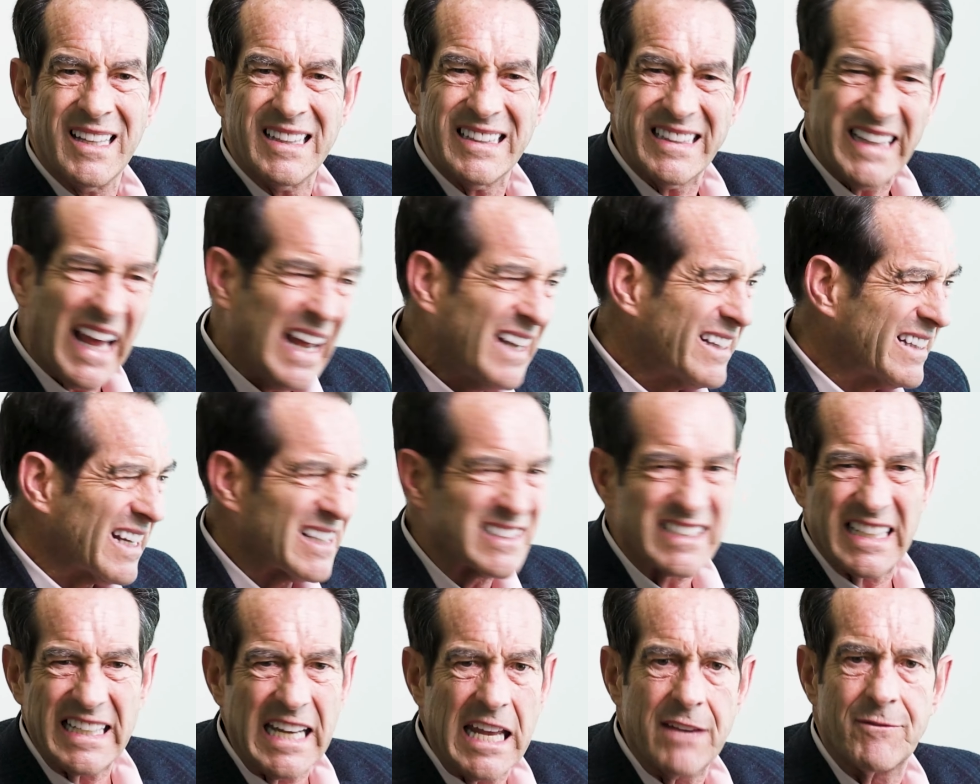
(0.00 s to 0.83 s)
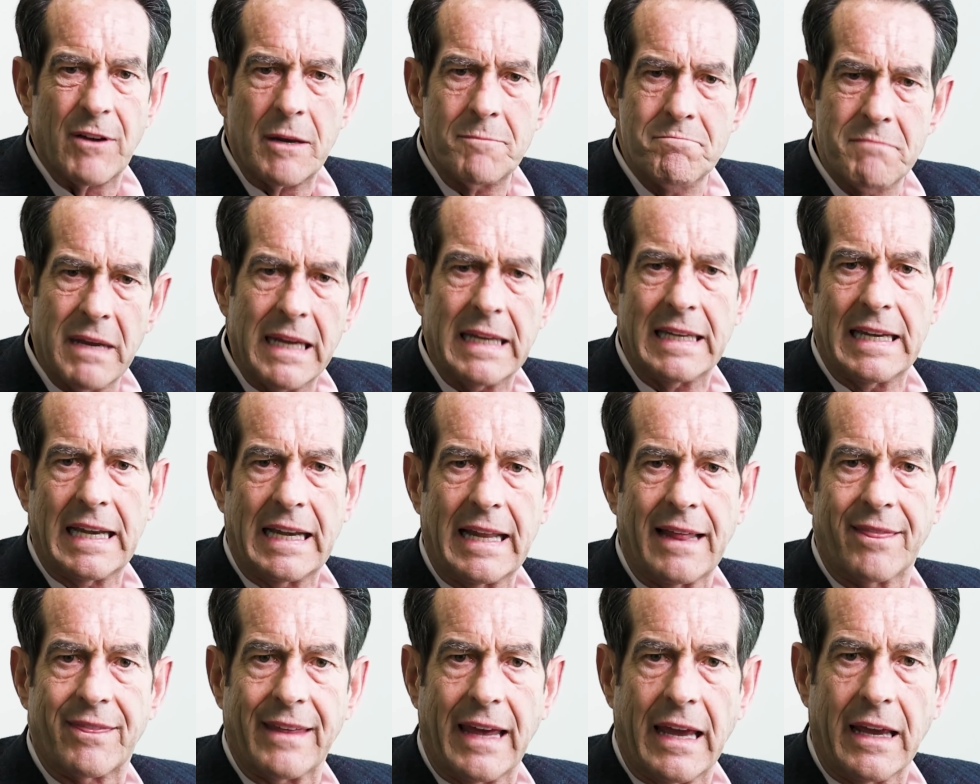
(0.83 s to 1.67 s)
That doesn't even mean
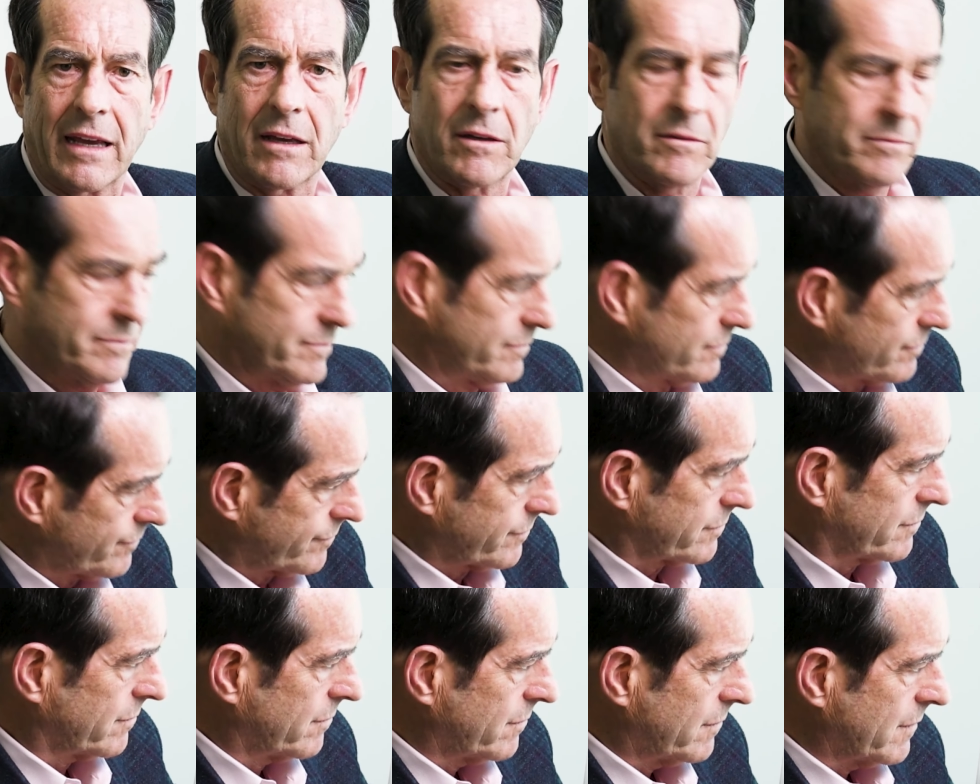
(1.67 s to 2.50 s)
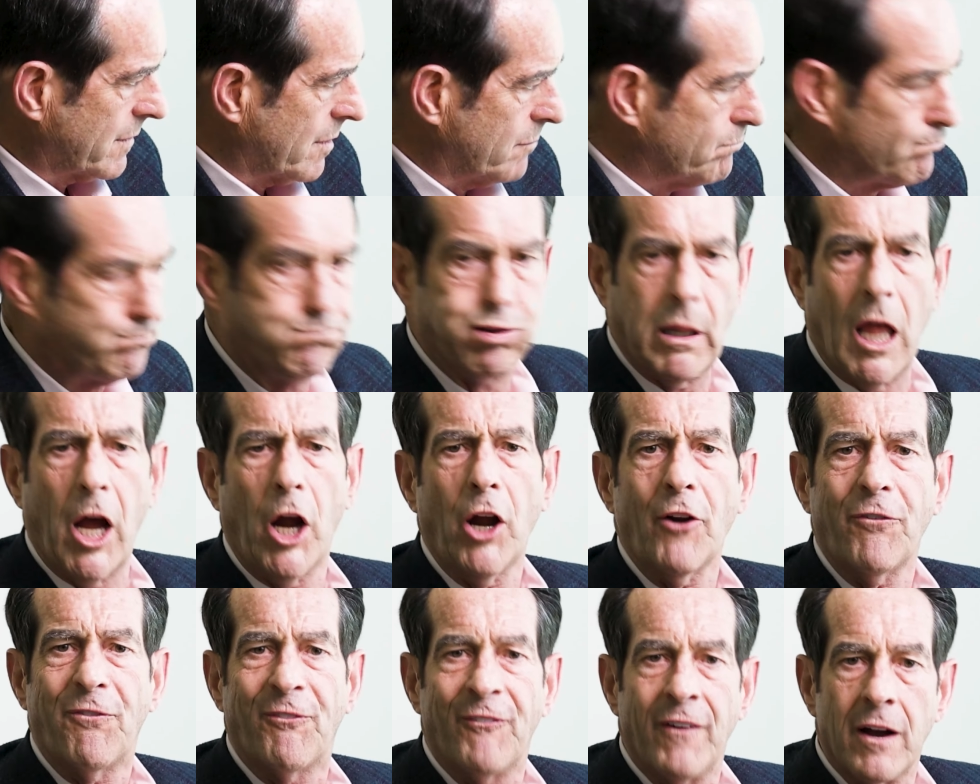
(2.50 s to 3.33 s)
anything.
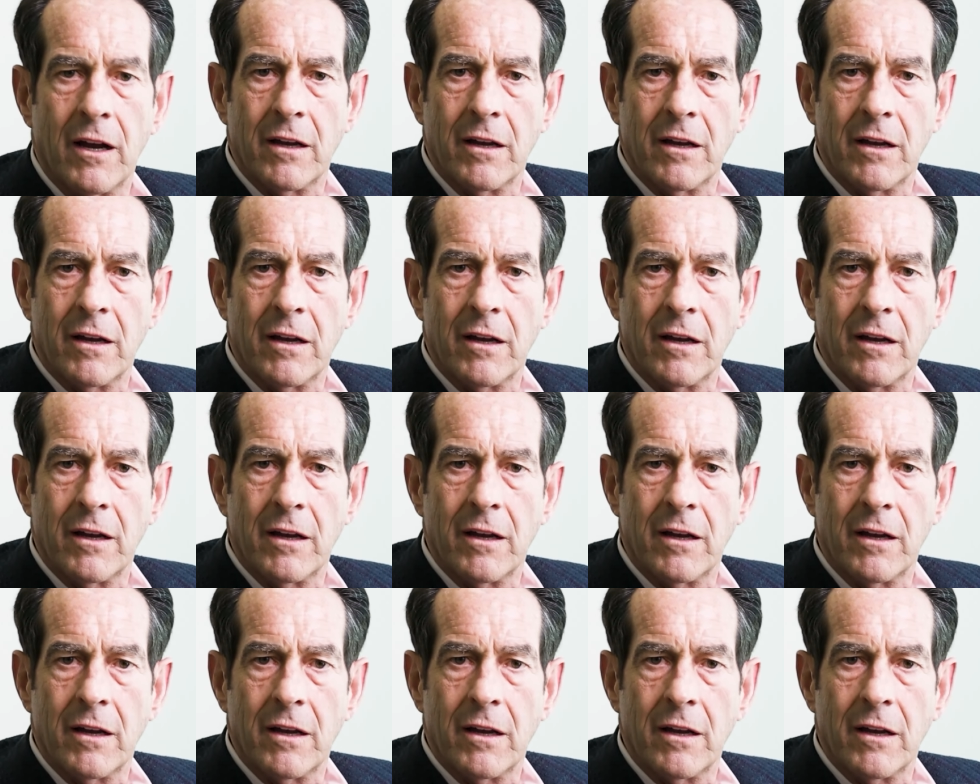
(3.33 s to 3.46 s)
Blurf.